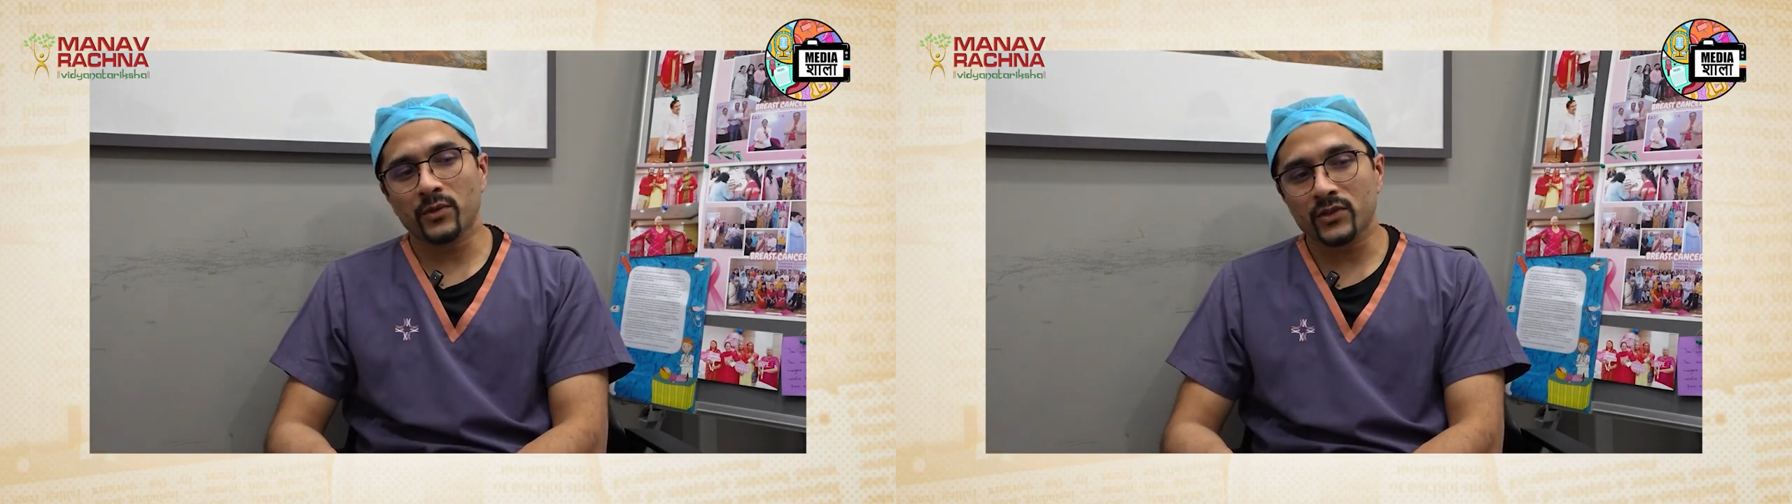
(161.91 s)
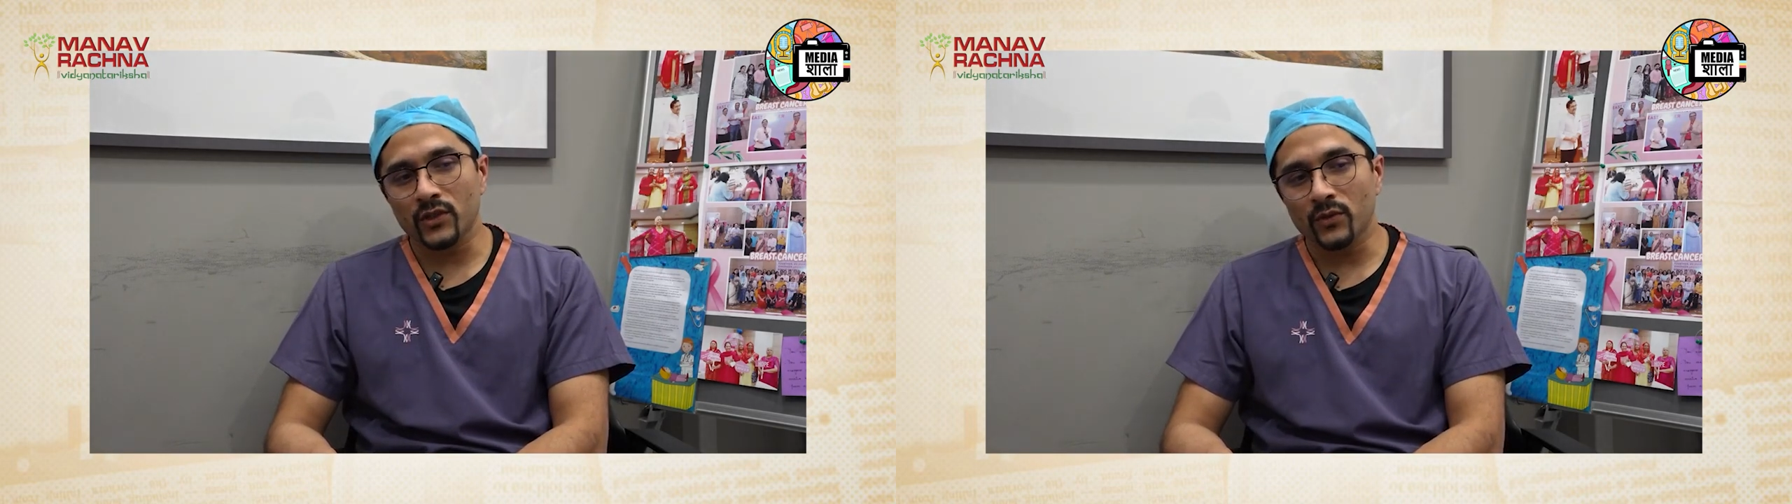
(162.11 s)

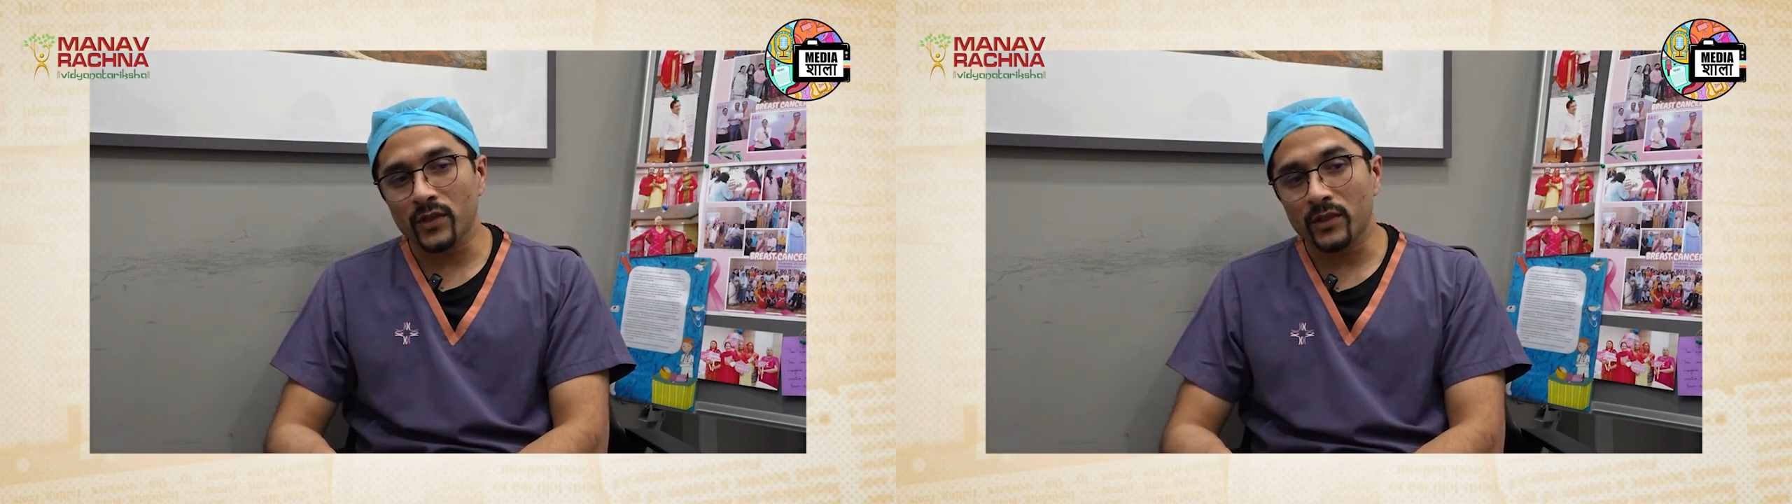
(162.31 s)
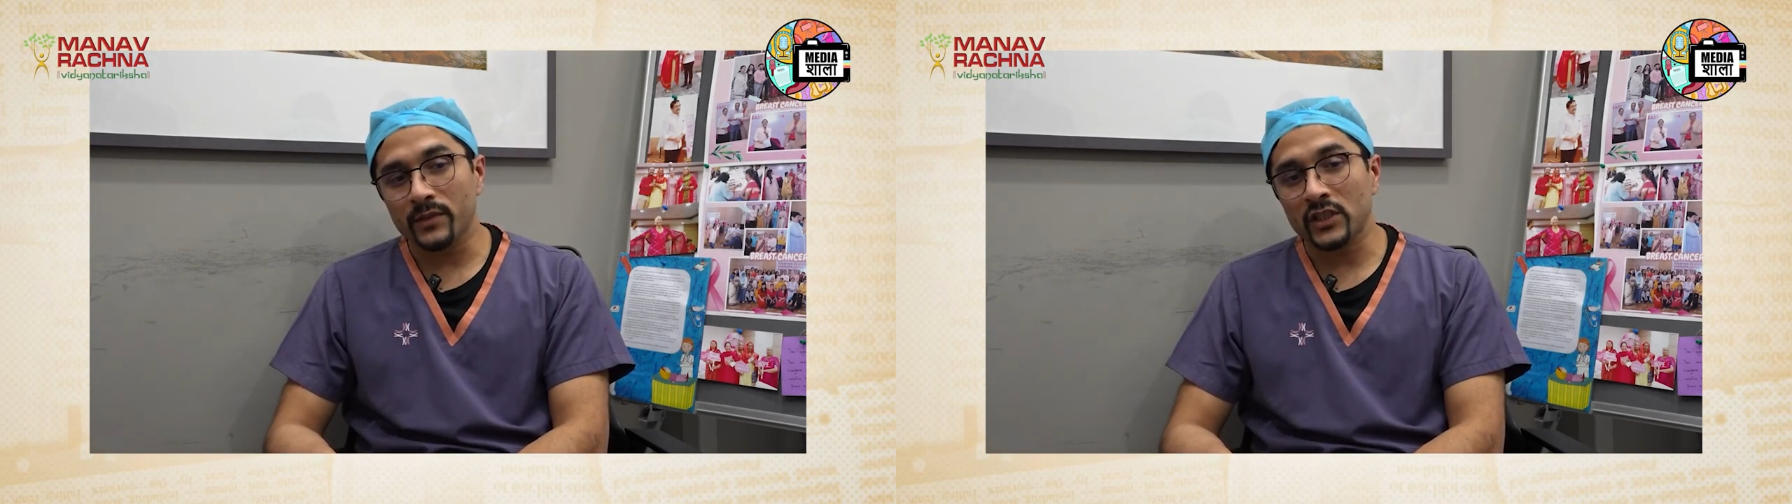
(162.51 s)
was the
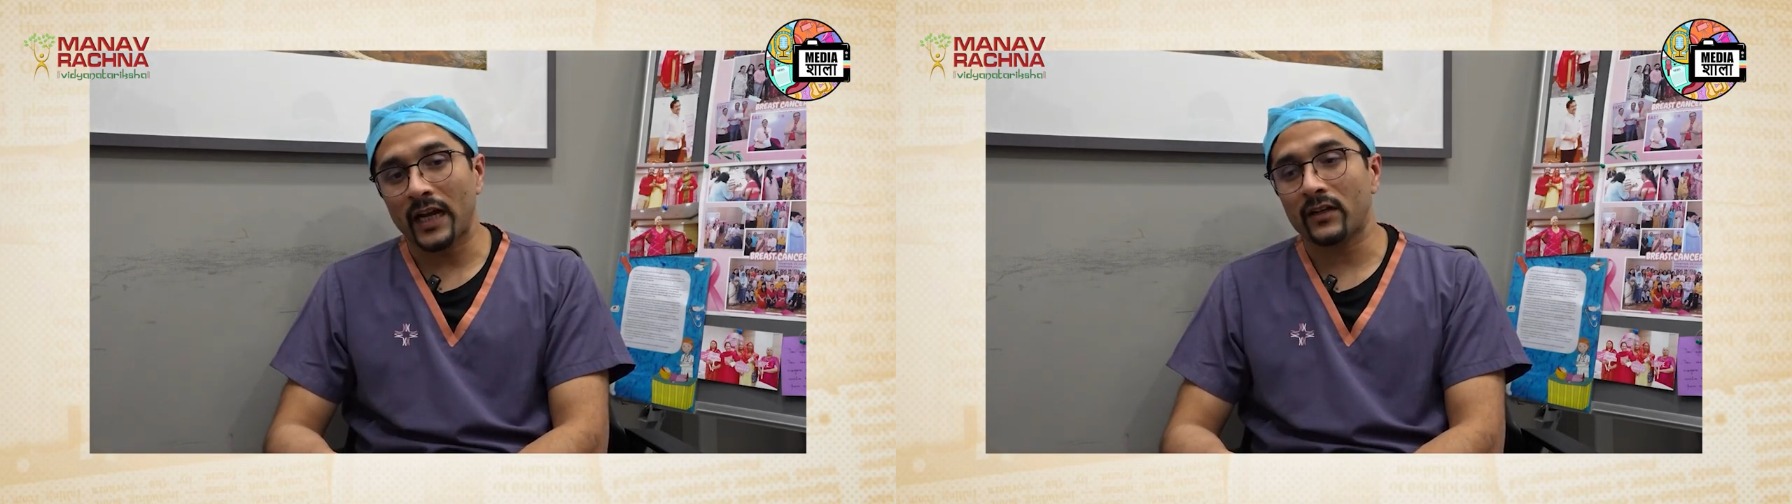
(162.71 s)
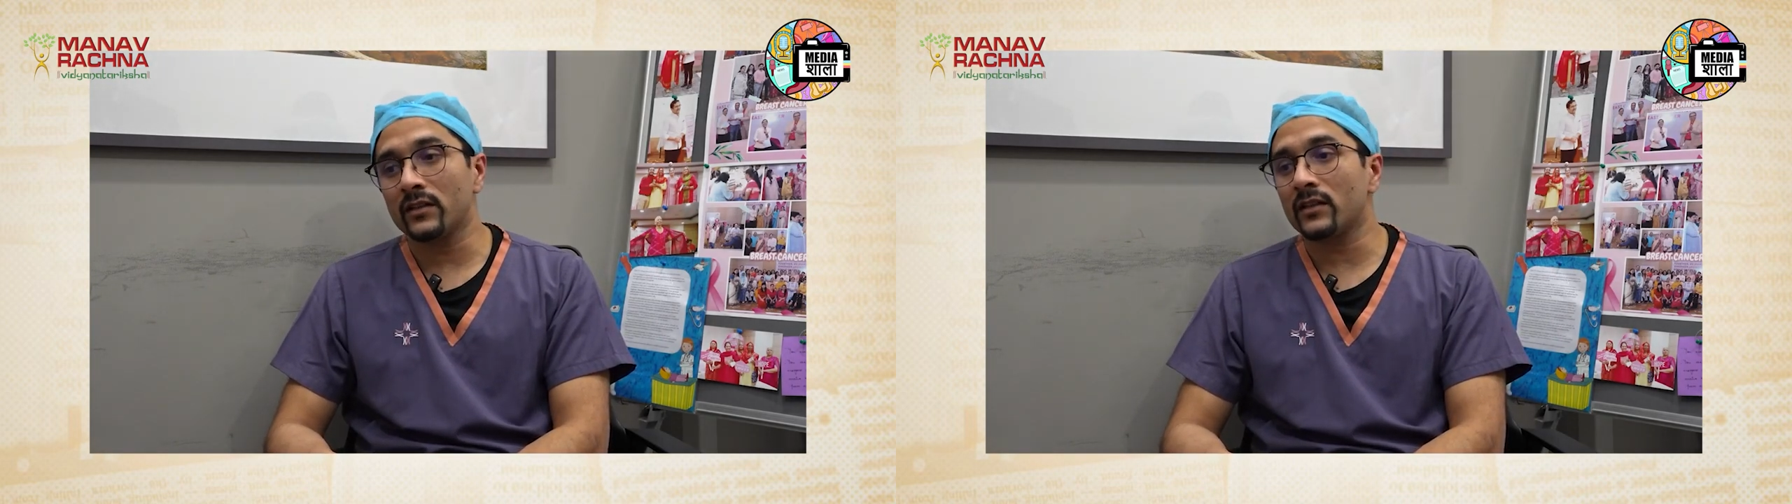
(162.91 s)
unit which
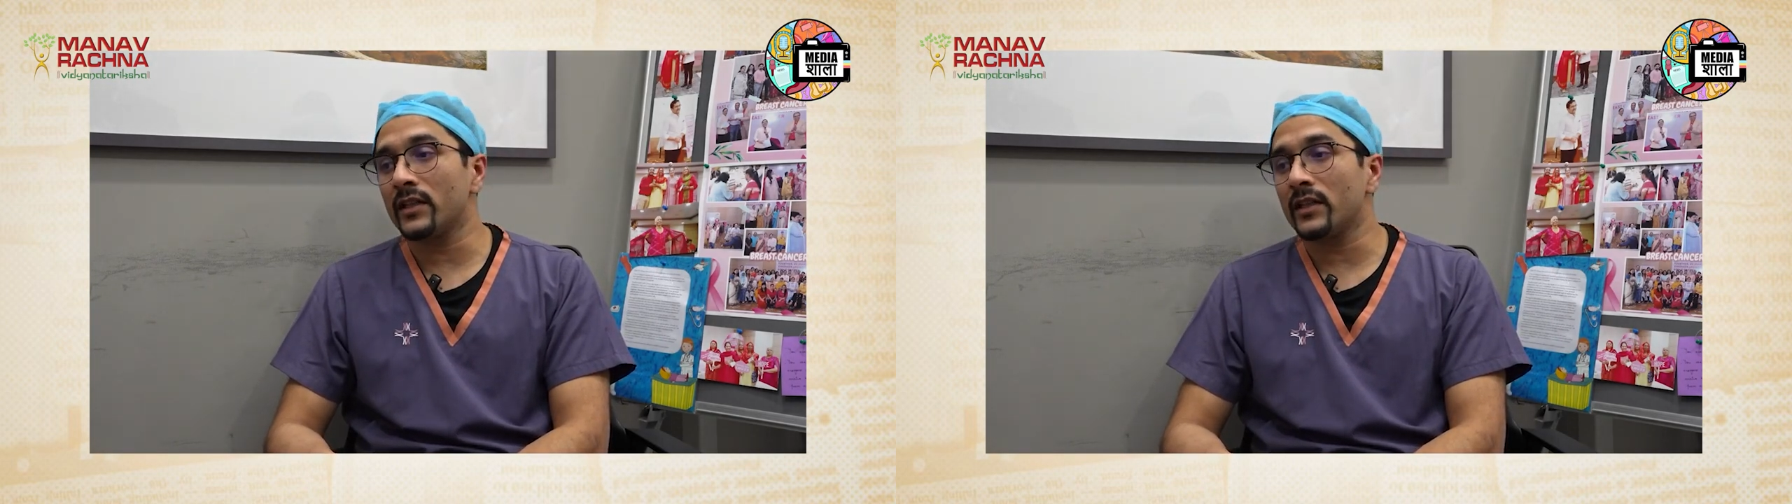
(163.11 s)
handled